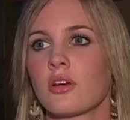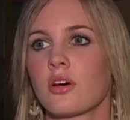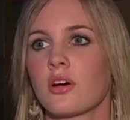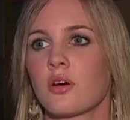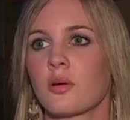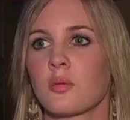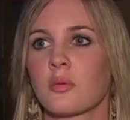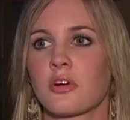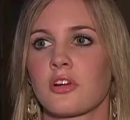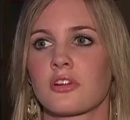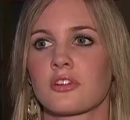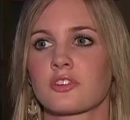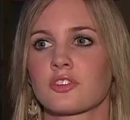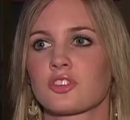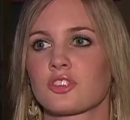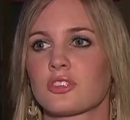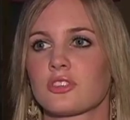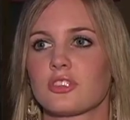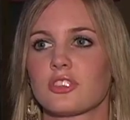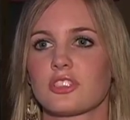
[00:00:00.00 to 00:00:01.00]

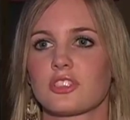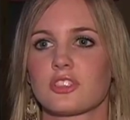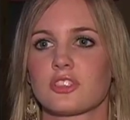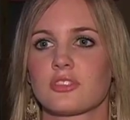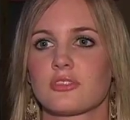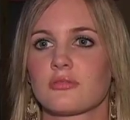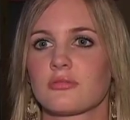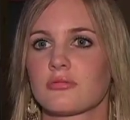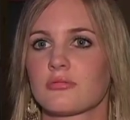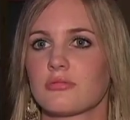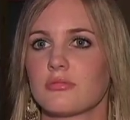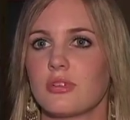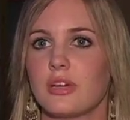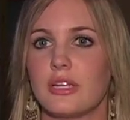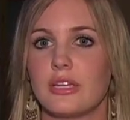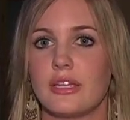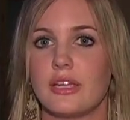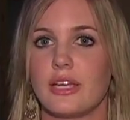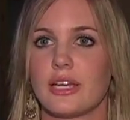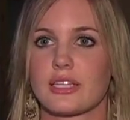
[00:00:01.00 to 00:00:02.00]
Omar's just
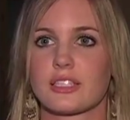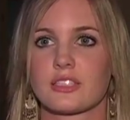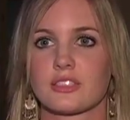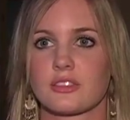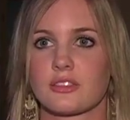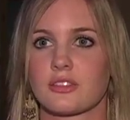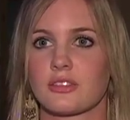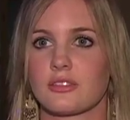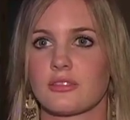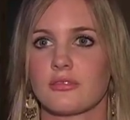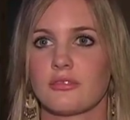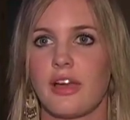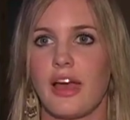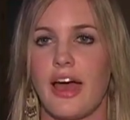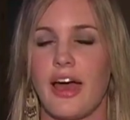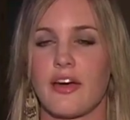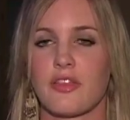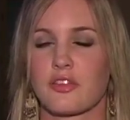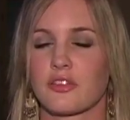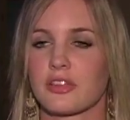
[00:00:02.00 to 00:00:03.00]
an excellent
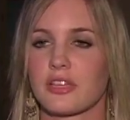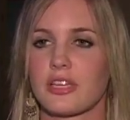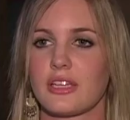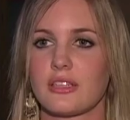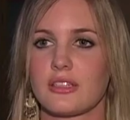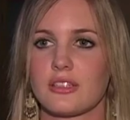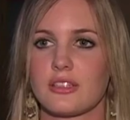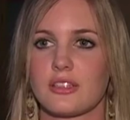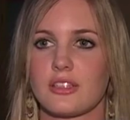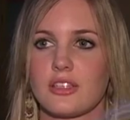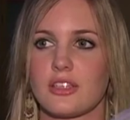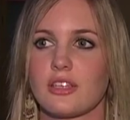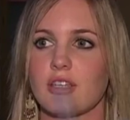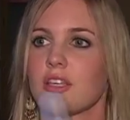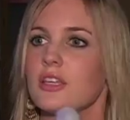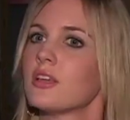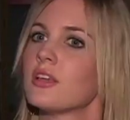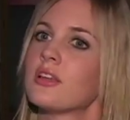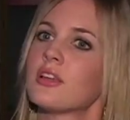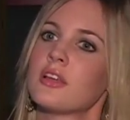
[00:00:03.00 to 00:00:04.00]
athlete.
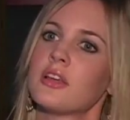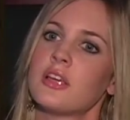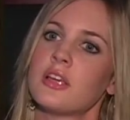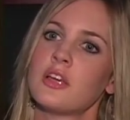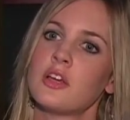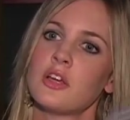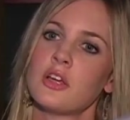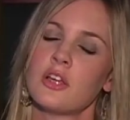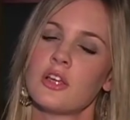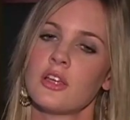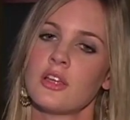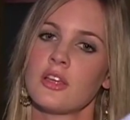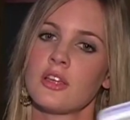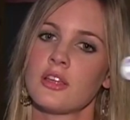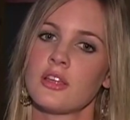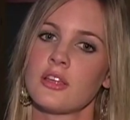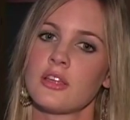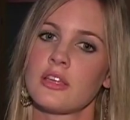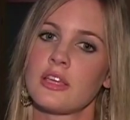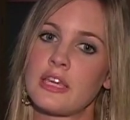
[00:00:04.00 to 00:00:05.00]
He
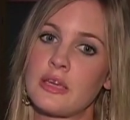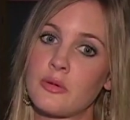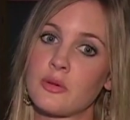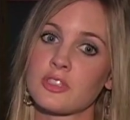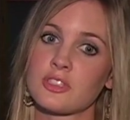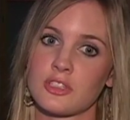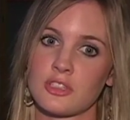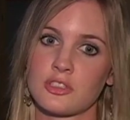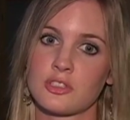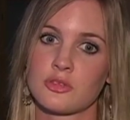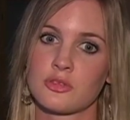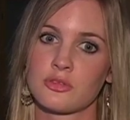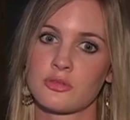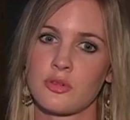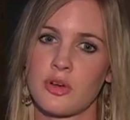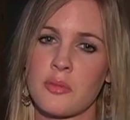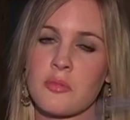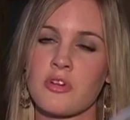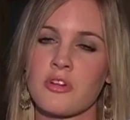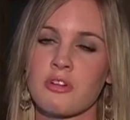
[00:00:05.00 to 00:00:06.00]
was our
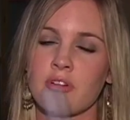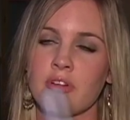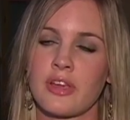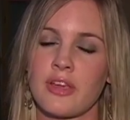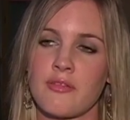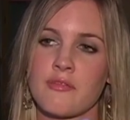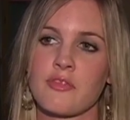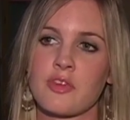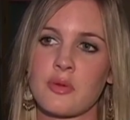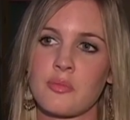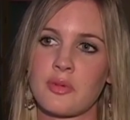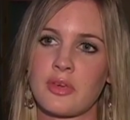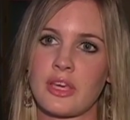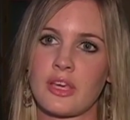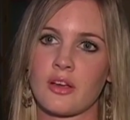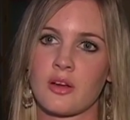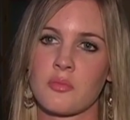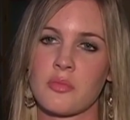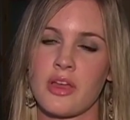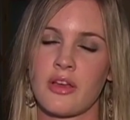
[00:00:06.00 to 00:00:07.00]
swimmer
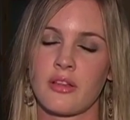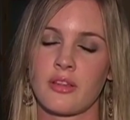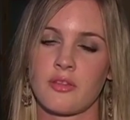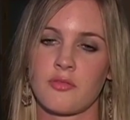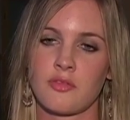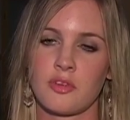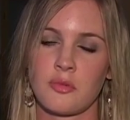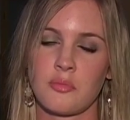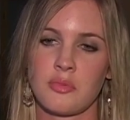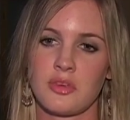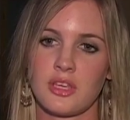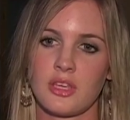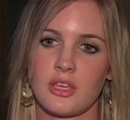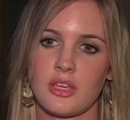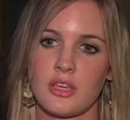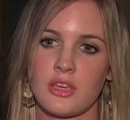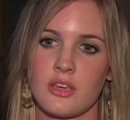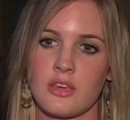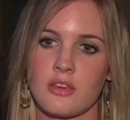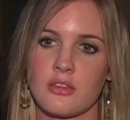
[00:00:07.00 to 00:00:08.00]
MVP, our male
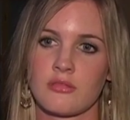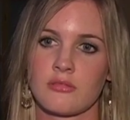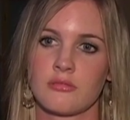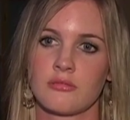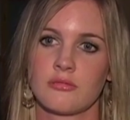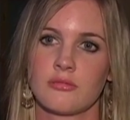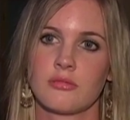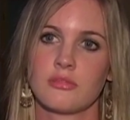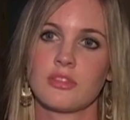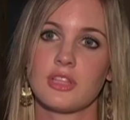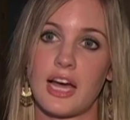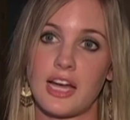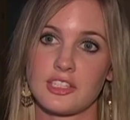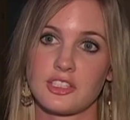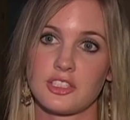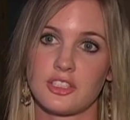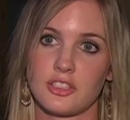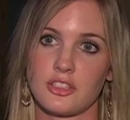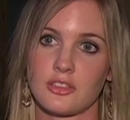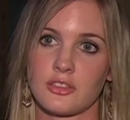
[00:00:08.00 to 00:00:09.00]
MVP
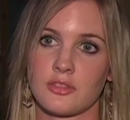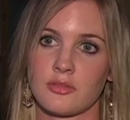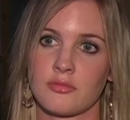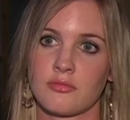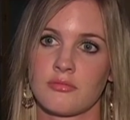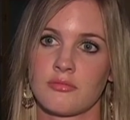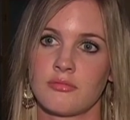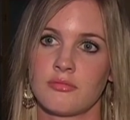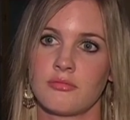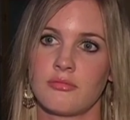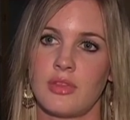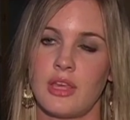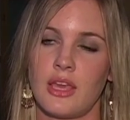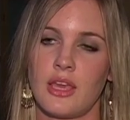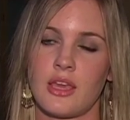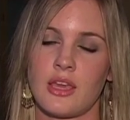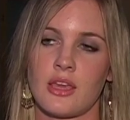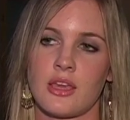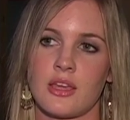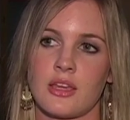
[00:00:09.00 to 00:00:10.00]
last year.
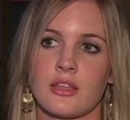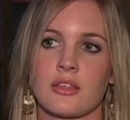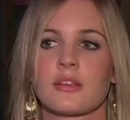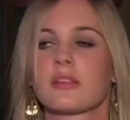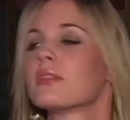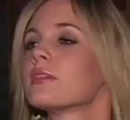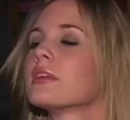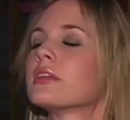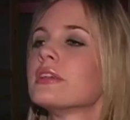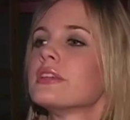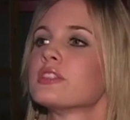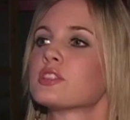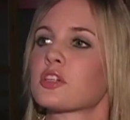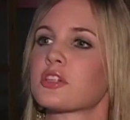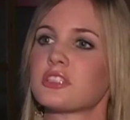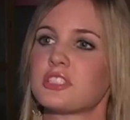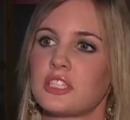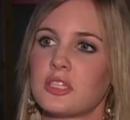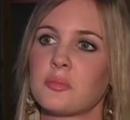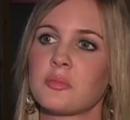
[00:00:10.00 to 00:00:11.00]
And he's
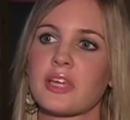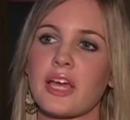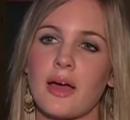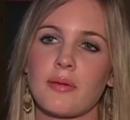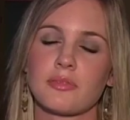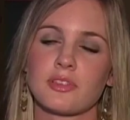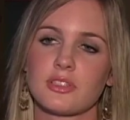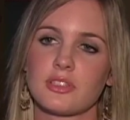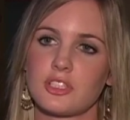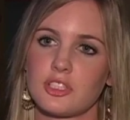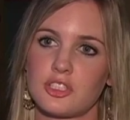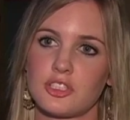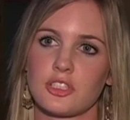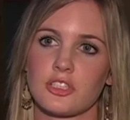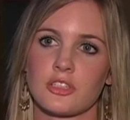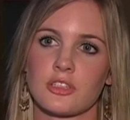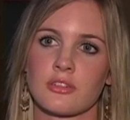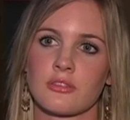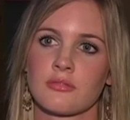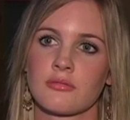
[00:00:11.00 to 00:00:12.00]
our team captain this
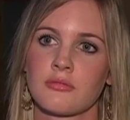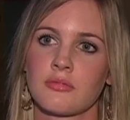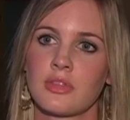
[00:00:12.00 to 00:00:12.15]
year.